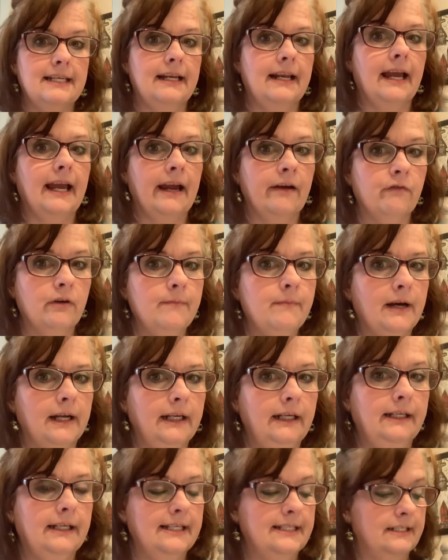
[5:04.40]
and
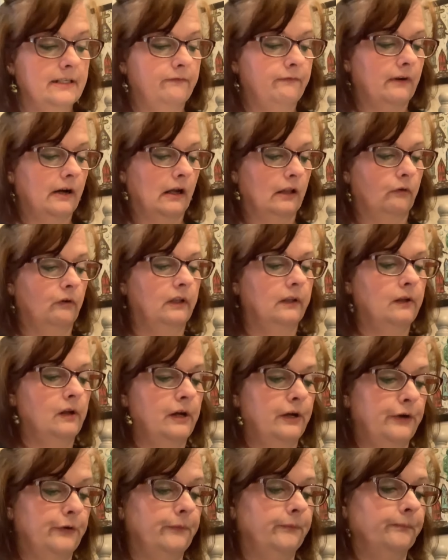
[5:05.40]
everybody needs to follow
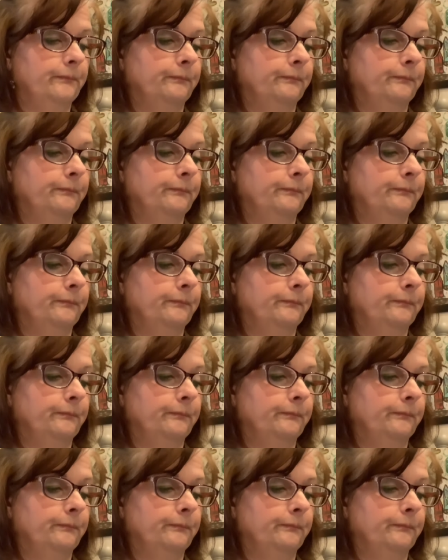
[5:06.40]
along.